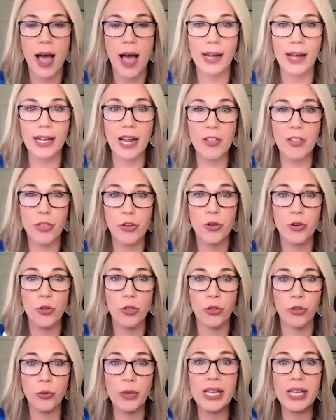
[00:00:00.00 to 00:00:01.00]
I got through
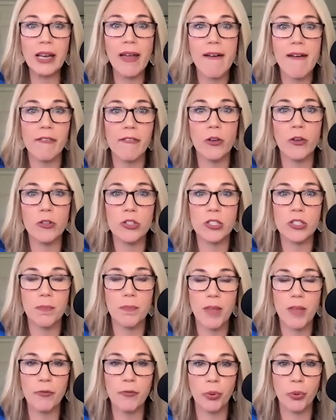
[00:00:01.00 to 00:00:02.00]
three levels
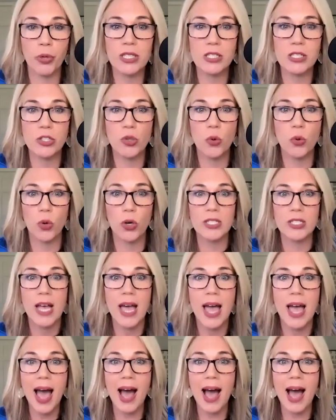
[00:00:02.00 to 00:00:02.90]
of prison doors